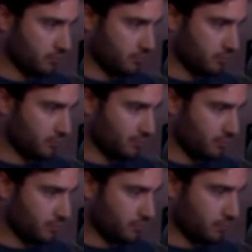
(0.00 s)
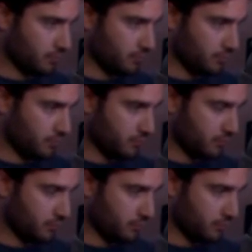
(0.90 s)

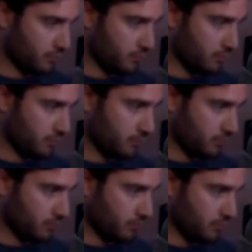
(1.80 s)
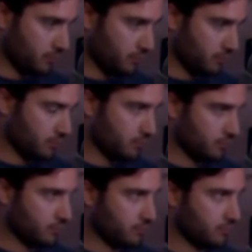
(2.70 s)

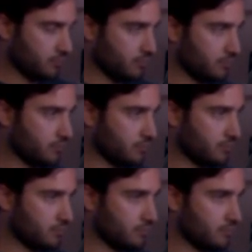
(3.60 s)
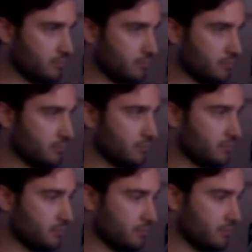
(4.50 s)

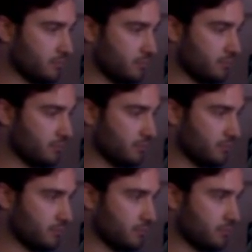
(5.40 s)
(not speaking)